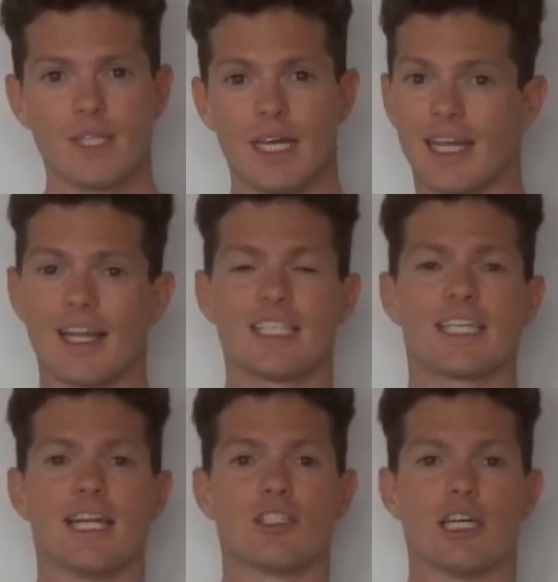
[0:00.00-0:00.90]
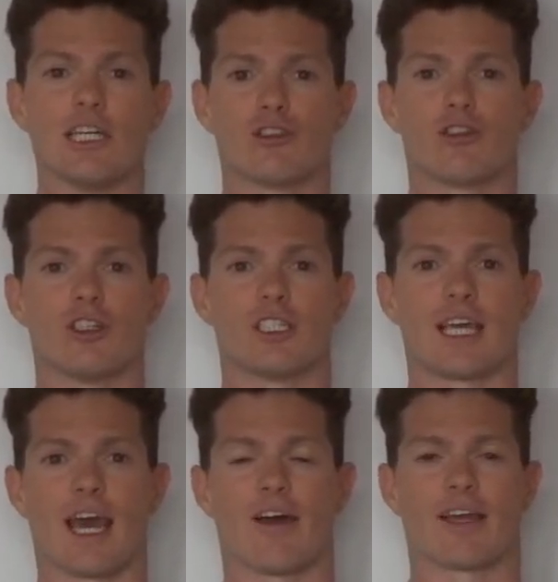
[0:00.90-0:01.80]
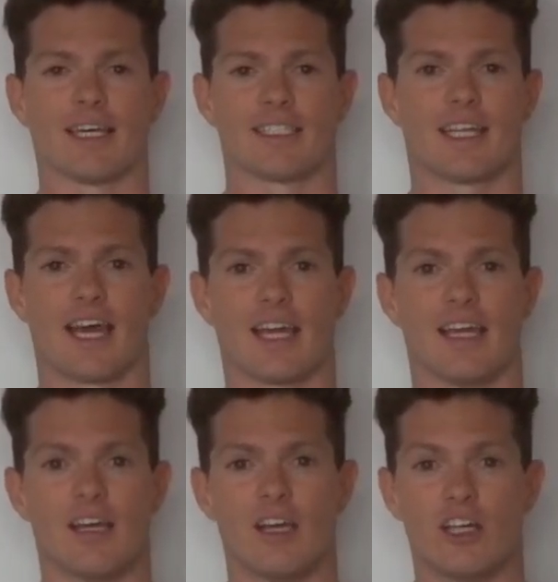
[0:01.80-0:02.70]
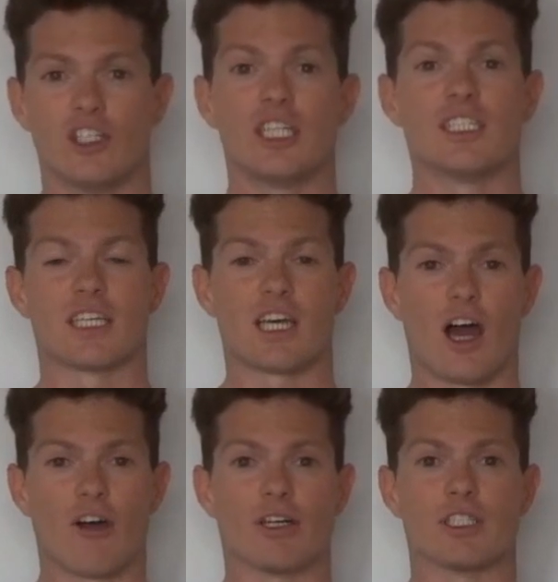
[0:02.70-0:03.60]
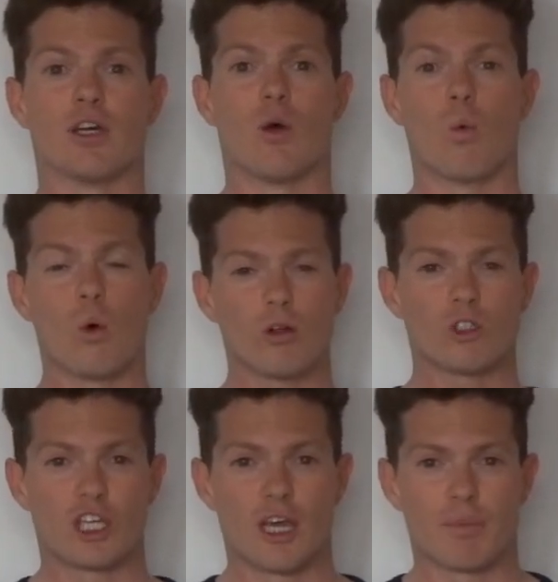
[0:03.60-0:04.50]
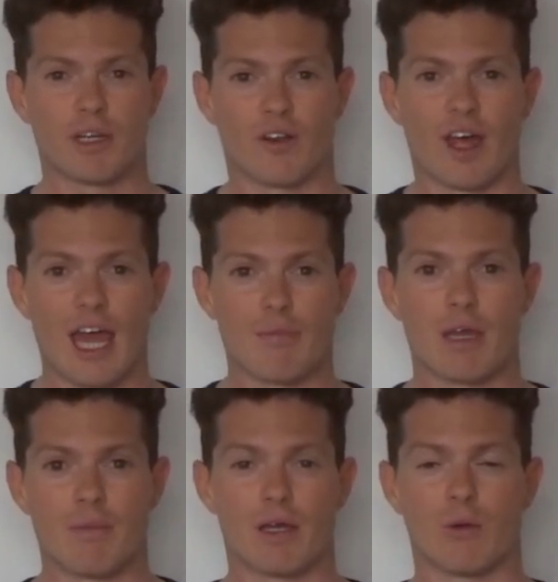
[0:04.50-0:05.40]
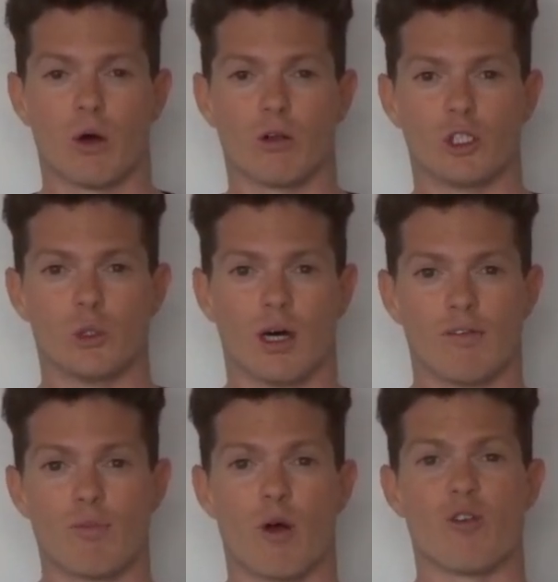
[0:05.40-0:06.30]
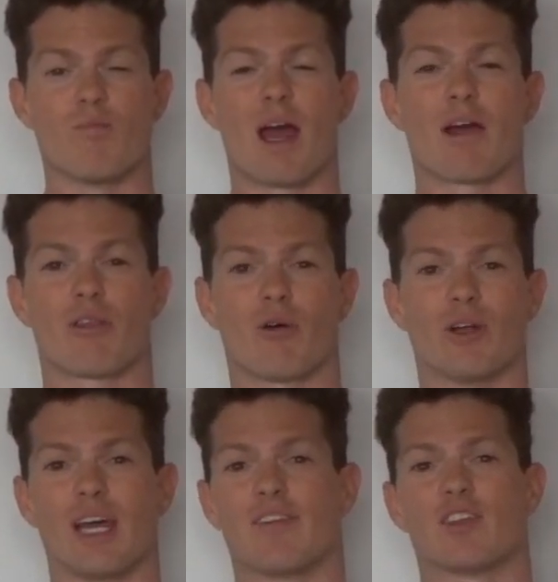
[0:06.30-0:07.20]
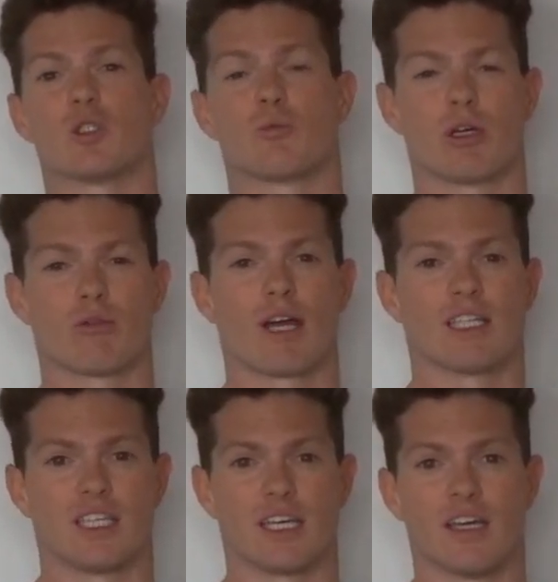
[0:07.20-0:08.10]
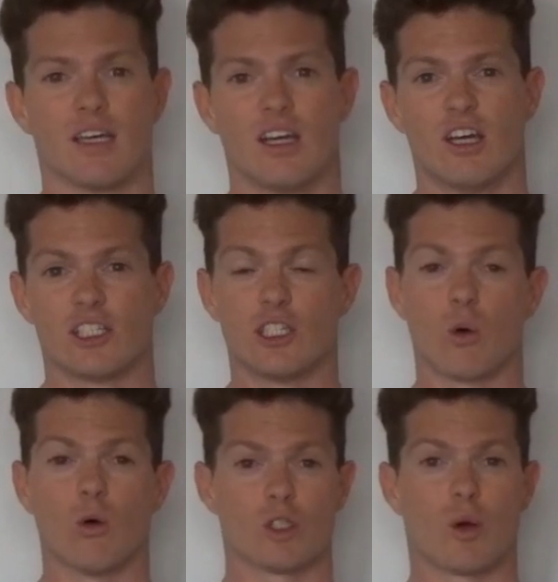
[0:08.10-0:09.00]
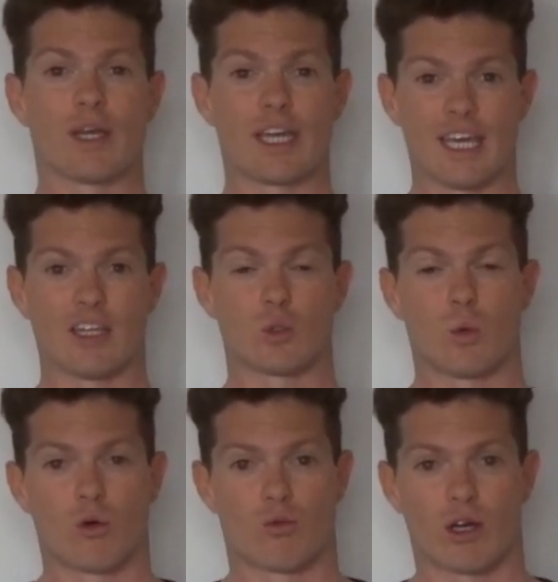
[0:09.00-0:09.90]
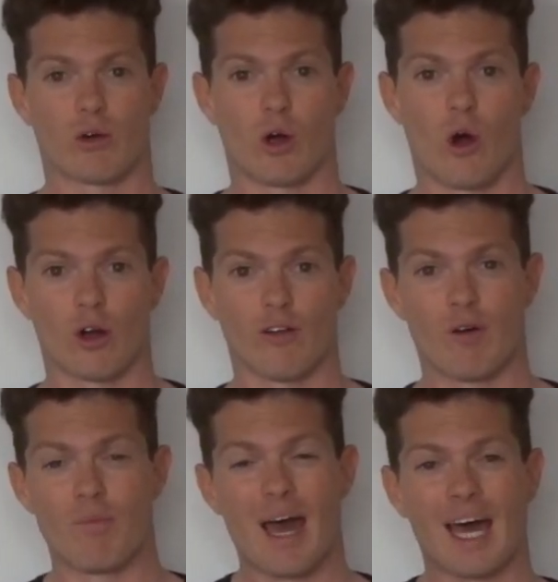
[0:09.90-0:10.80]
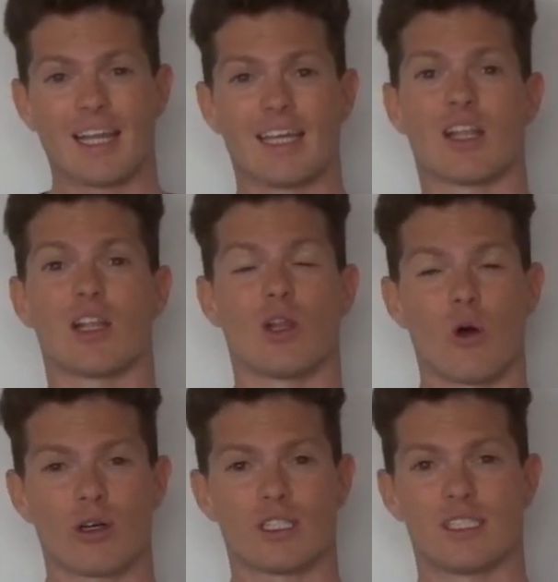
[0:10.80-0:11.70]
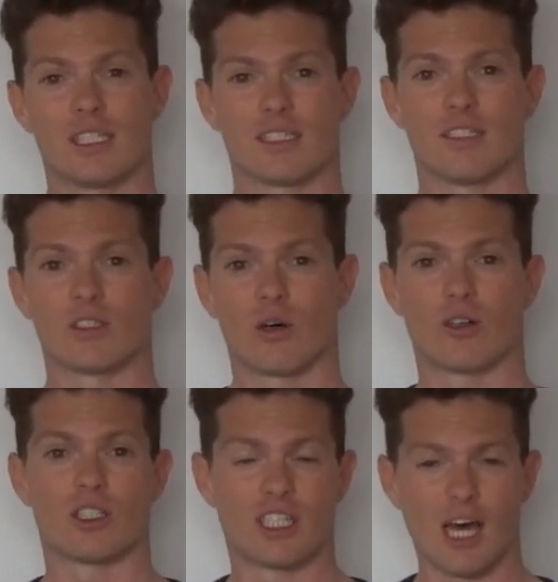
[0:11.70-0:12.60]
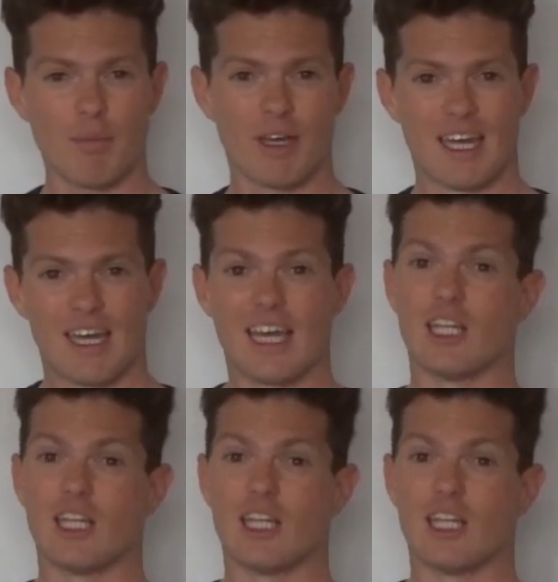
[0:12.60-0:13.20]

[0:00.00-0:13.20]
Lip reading: Now let's get into introducing our guest today. She's the current world champion on the APP World Tour for both marathon and the sprint racing. She's also a Guinness World Record holder for paddling the longest distance on the SUP in